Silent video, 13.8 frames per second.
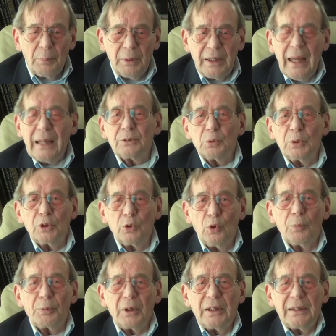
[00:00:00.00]
but he had to
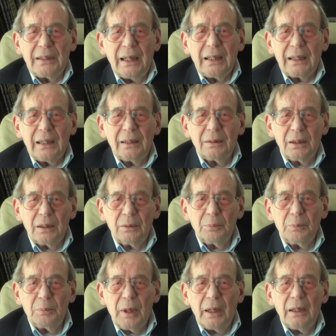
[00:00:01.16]
incorporate that
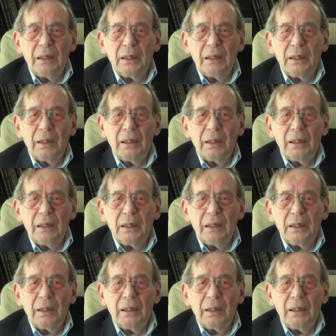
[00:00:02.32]
and